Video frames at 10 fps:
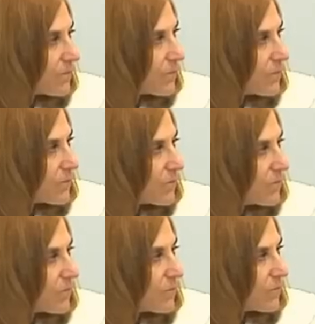
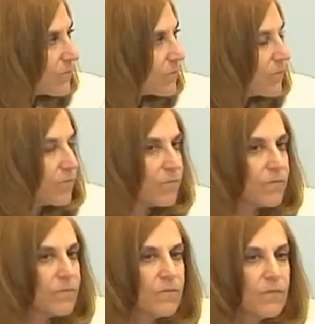
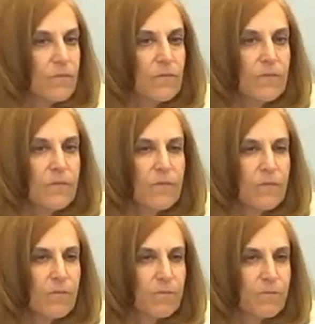
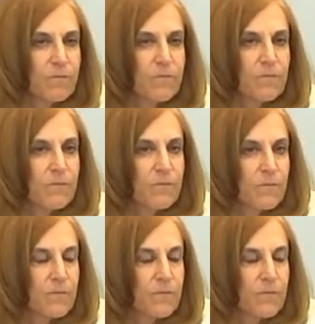This person isn't speaking.